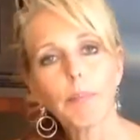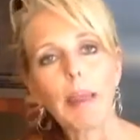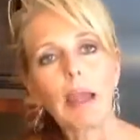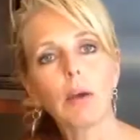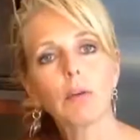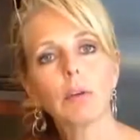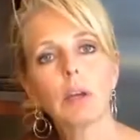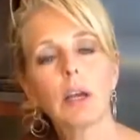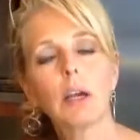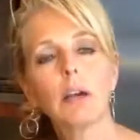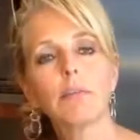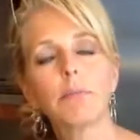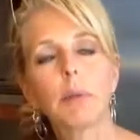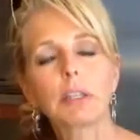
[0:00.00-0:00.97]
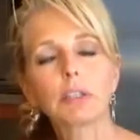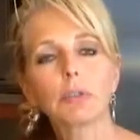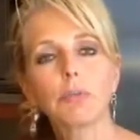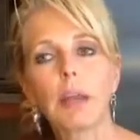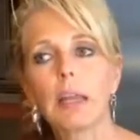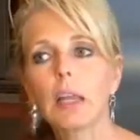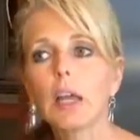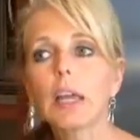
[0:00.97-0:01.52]
pound of
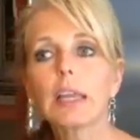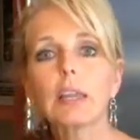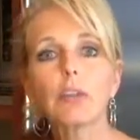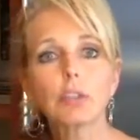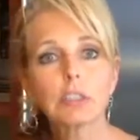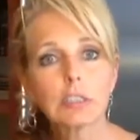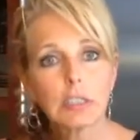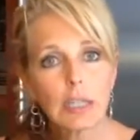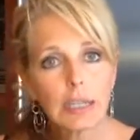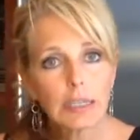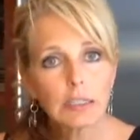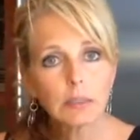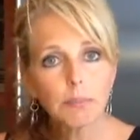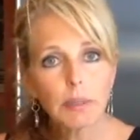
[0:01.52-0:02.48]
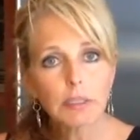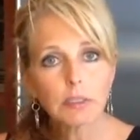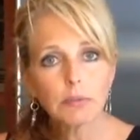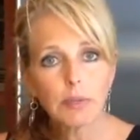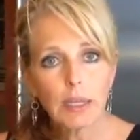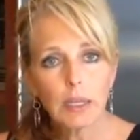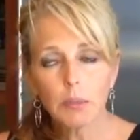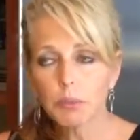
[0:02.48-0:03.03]
mozzarella, either sliced
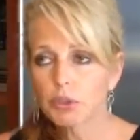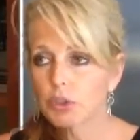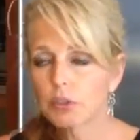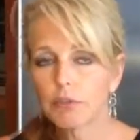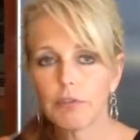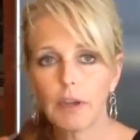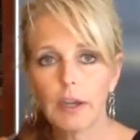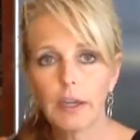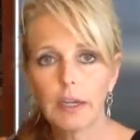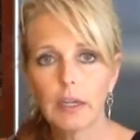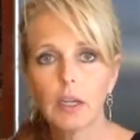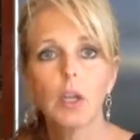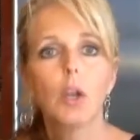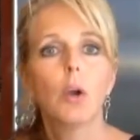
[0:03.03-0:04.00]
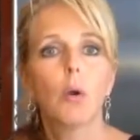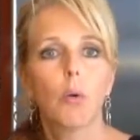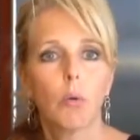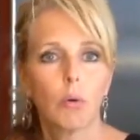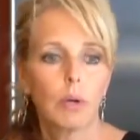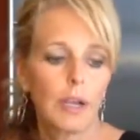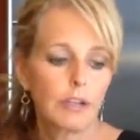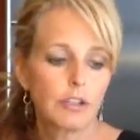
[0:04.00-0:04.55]
mozzarella, which is fine,
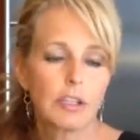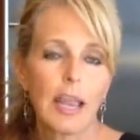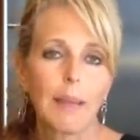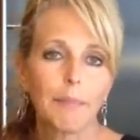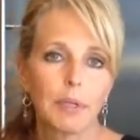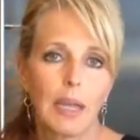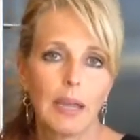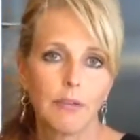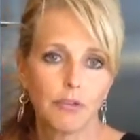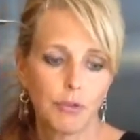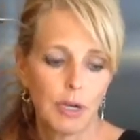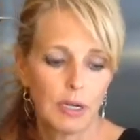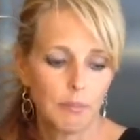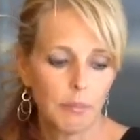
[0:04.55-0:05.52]
or I just happen to have shredded